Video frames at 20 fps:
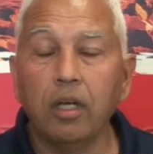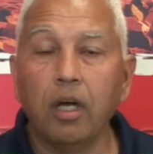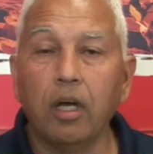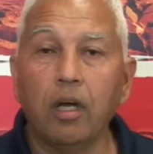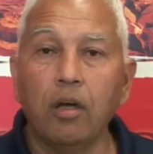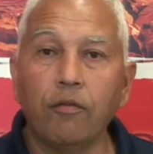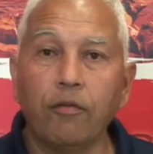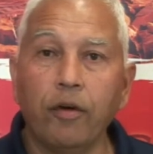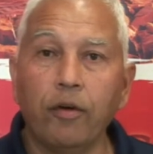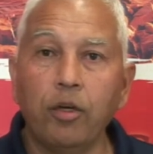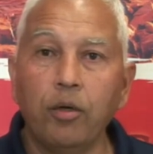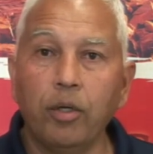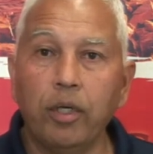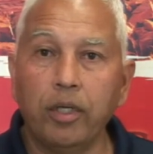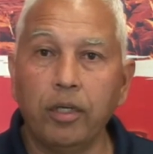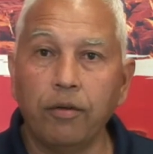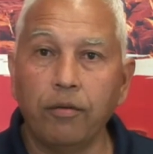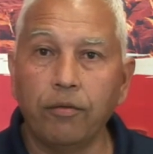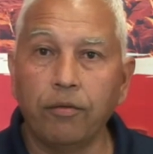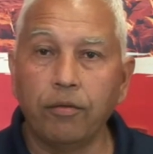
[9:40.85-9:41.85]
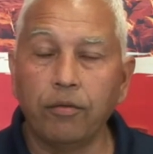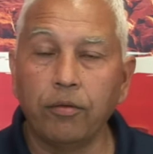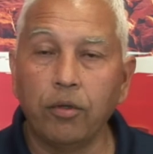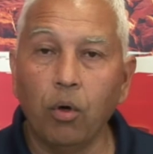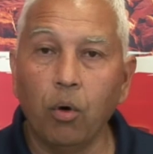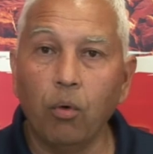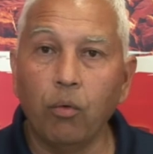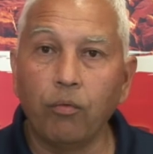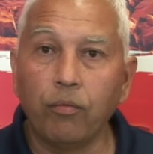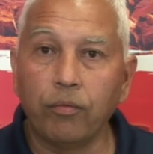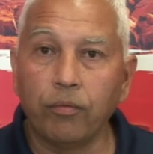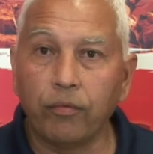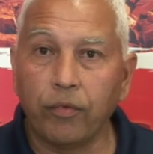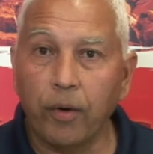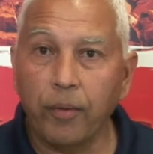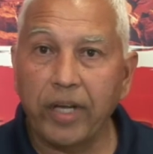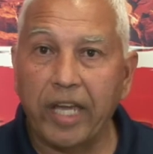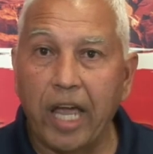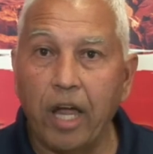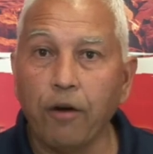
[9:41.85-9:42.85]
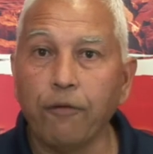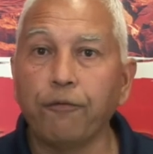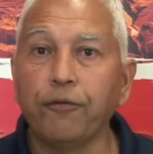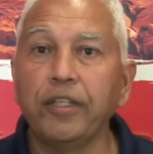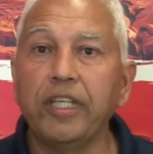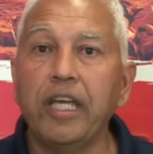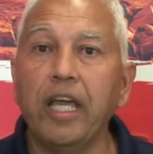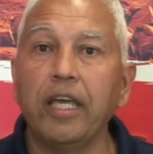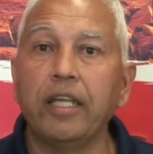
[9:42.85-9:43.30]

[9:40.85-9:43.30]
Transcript: very carefully,